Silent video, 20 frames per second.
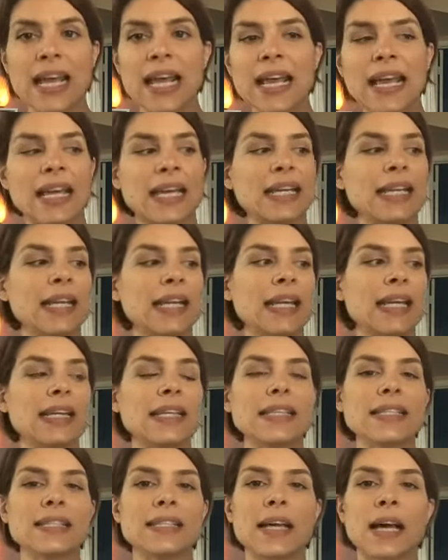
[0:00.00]
It
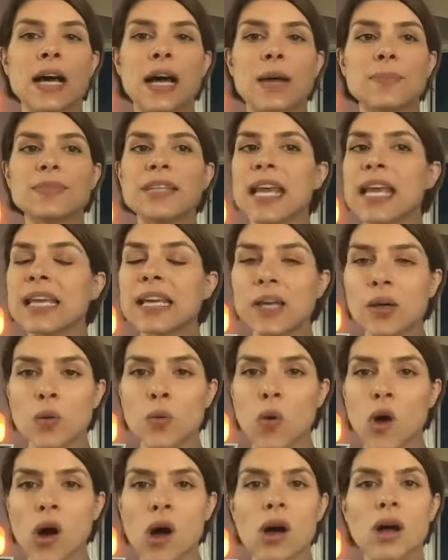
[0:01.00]
is taking a
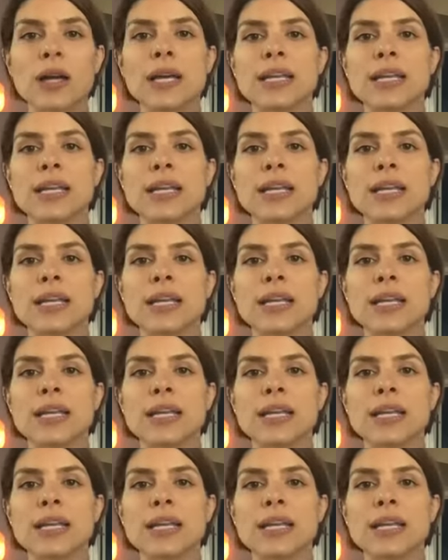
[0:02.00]
walk.